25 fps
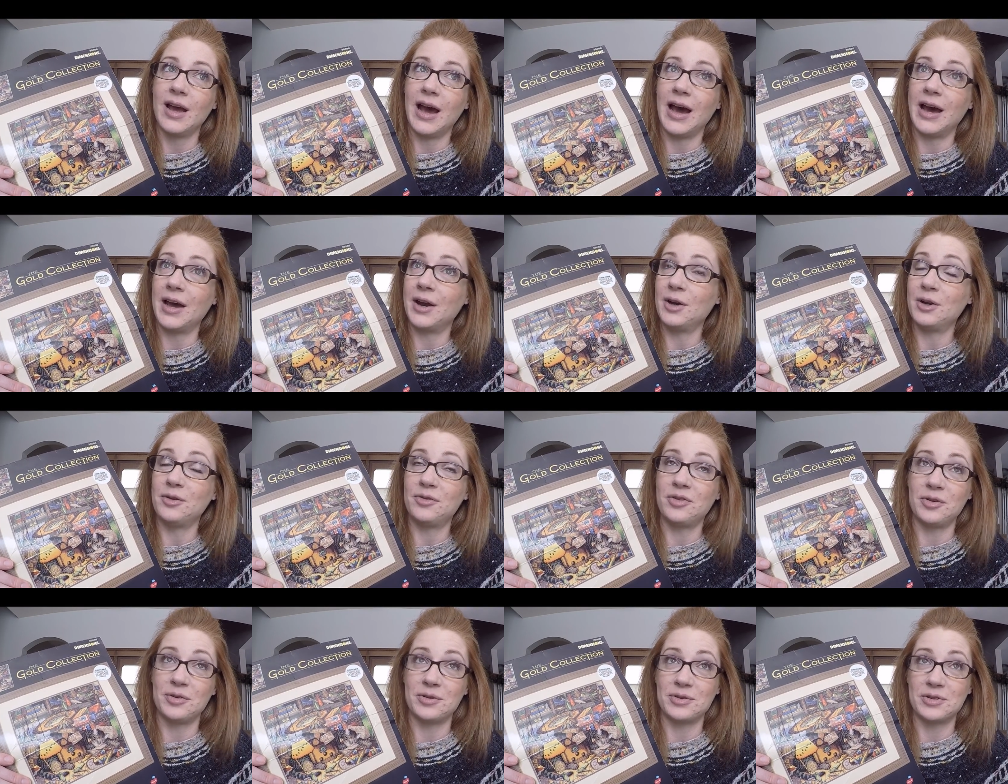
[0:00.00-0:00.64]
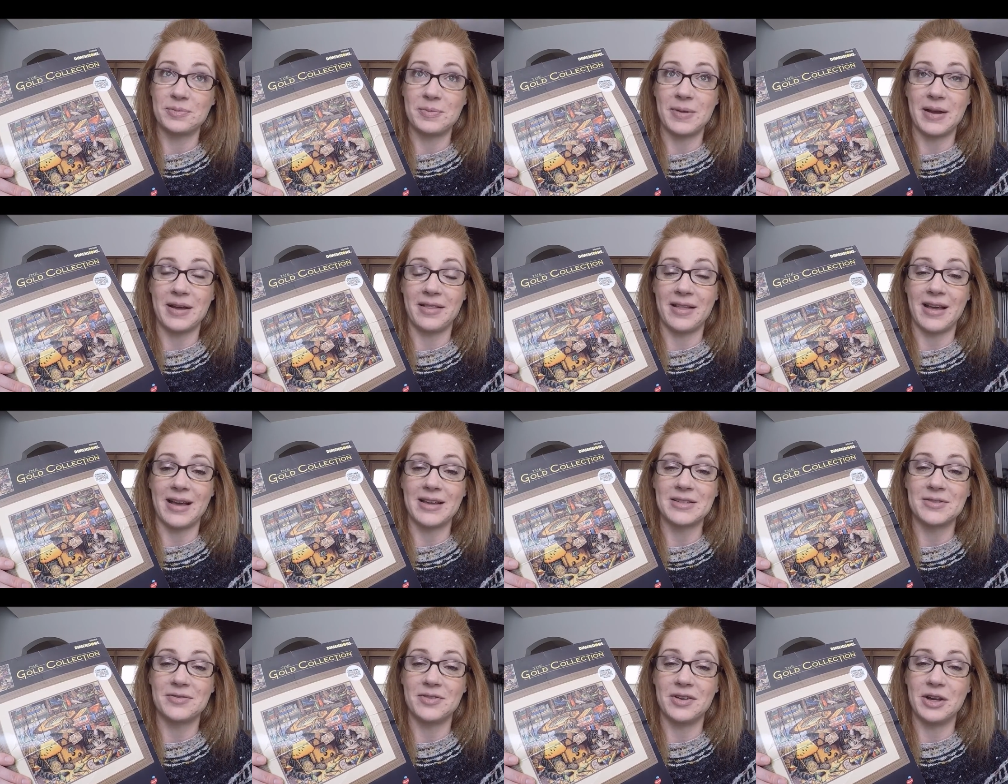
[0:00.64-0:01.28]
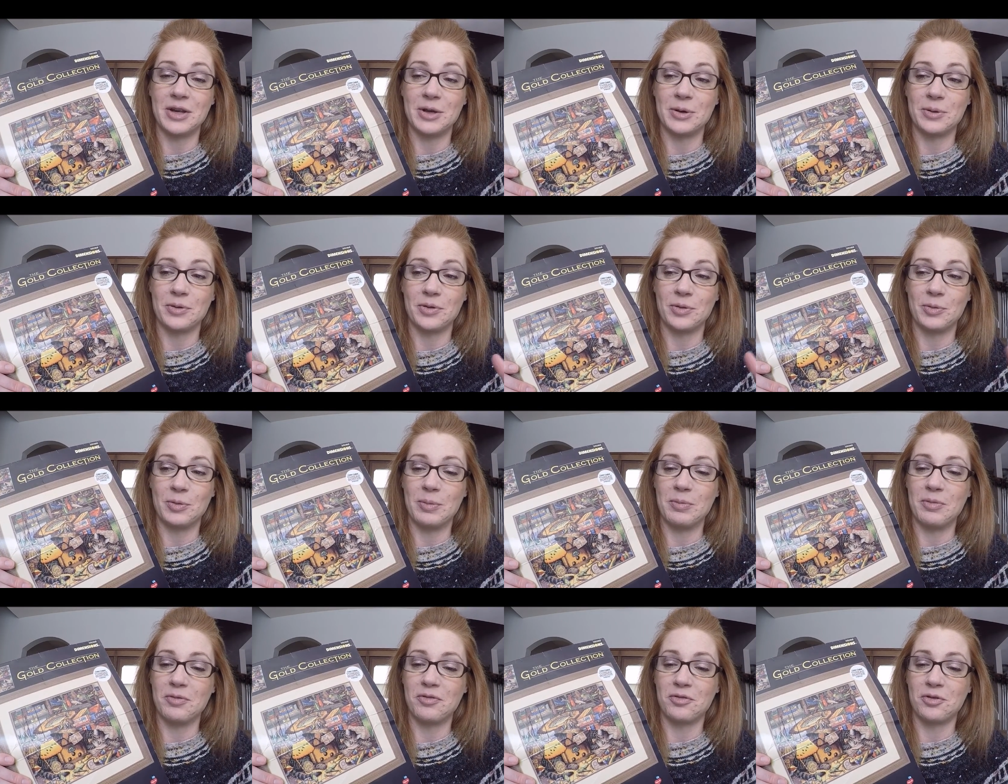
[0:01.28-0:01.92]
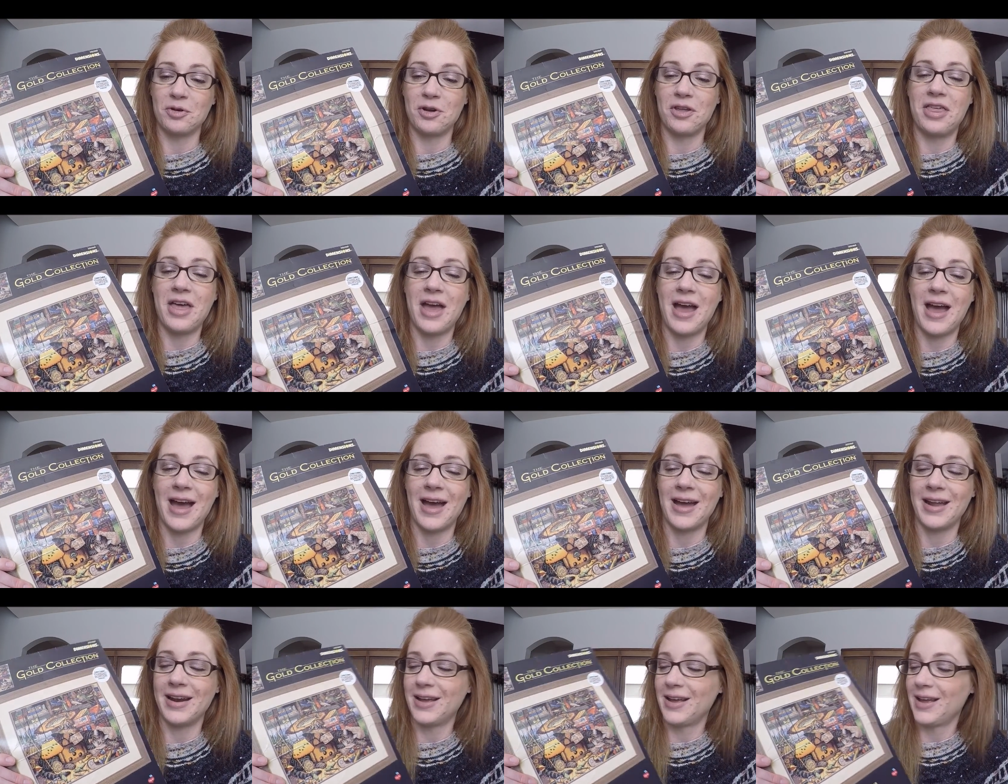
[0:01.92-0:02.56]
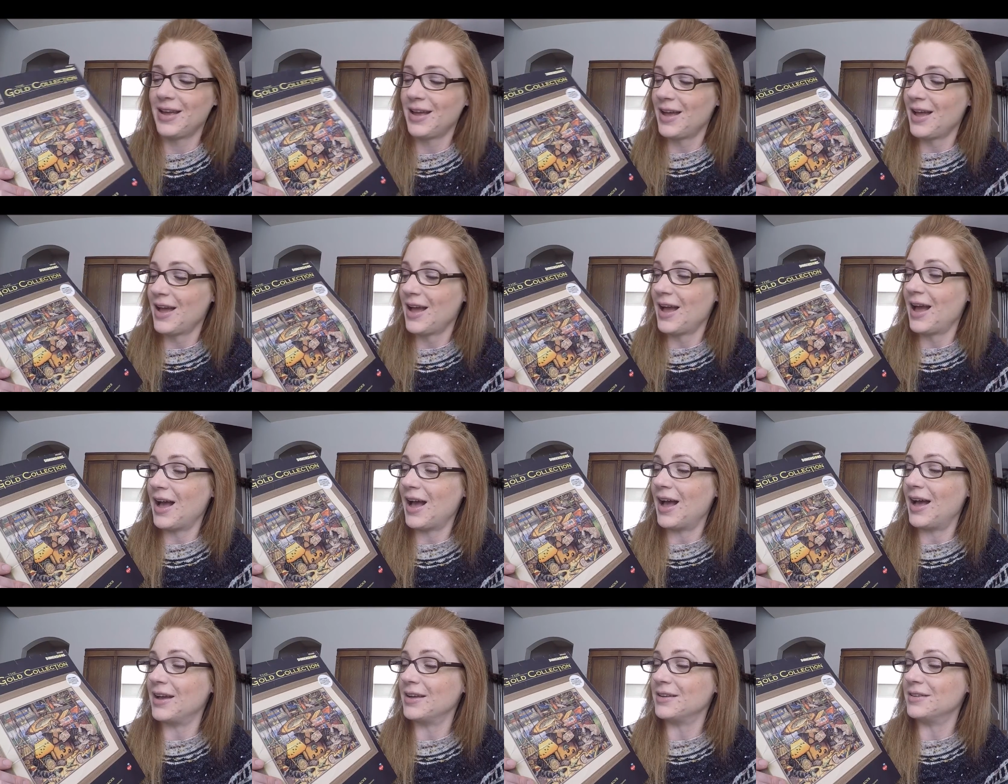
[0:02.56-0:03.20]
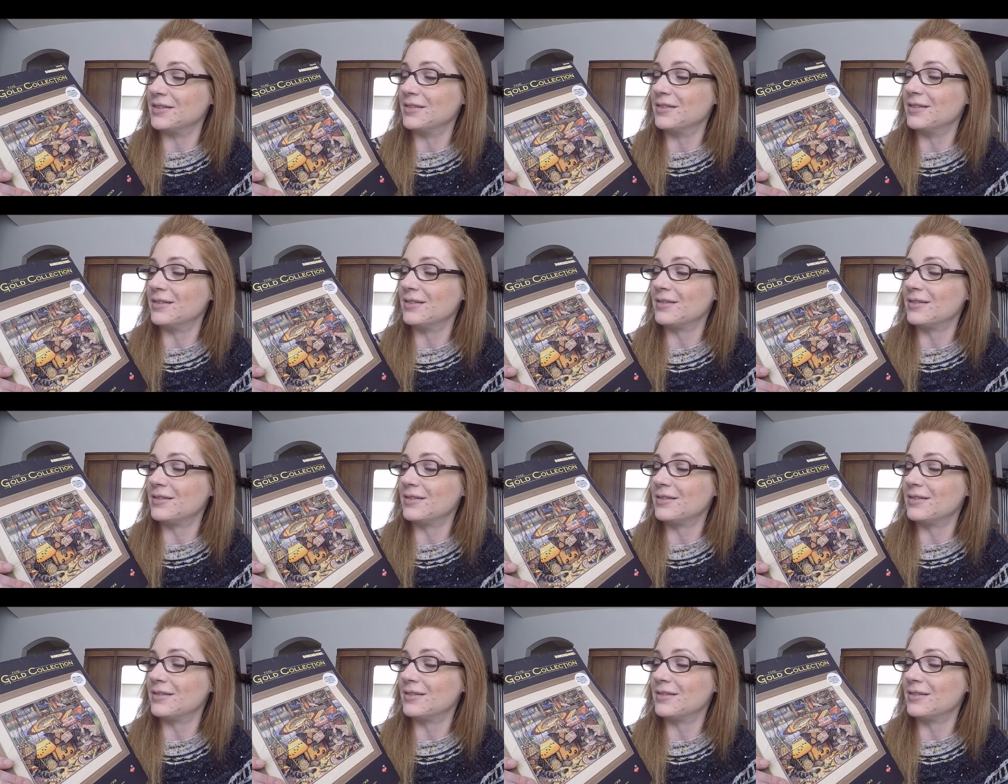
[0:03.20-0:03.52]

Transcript: I don't know if it was my last video or the one before that, I